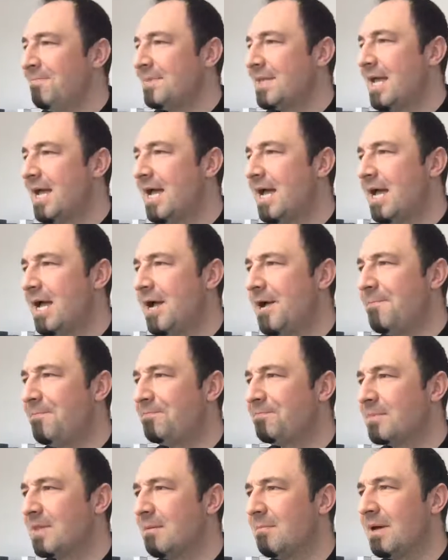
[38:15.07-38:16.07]

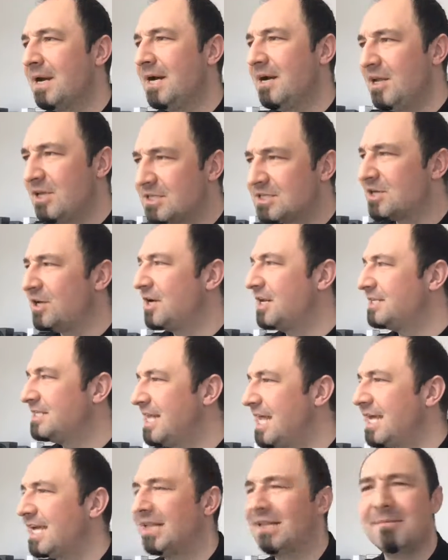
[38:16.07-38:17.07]
But it is going to
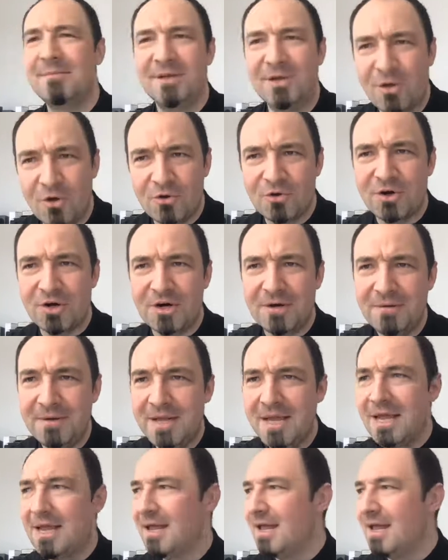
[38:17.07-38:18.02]
take a little bit longer,